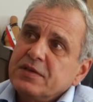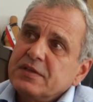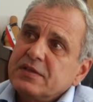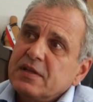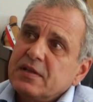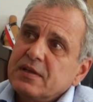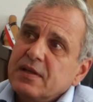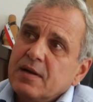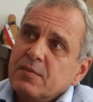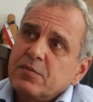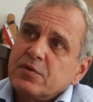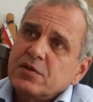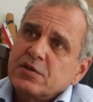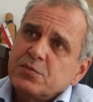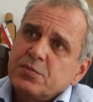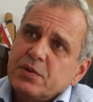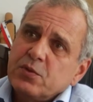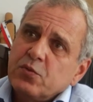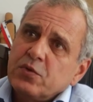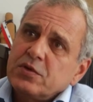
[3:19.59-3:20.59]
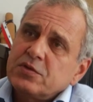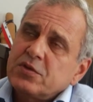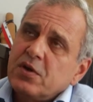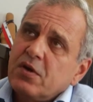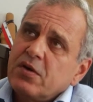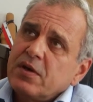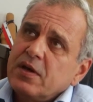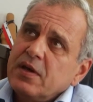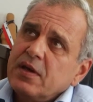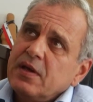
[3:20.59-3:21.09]
recent numbers, but we're
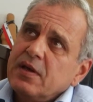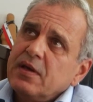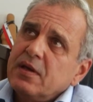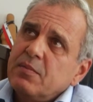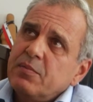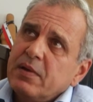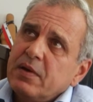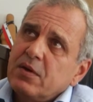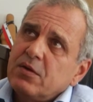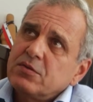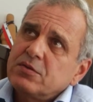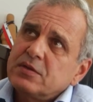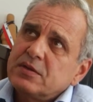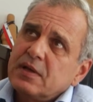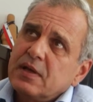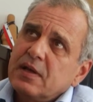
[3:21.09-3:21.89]
talking about